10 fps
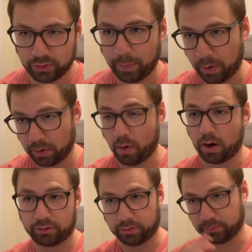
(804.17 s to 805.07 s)
So that might
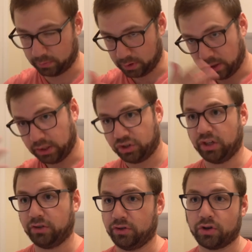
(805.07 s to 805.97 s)
require some
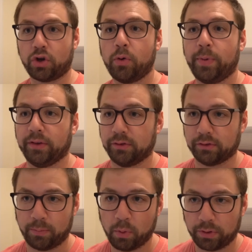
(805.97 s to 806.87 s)
changes in your code base to
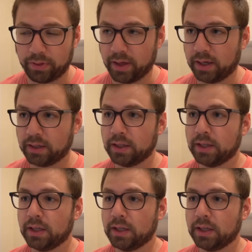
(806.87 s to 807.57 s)
support that.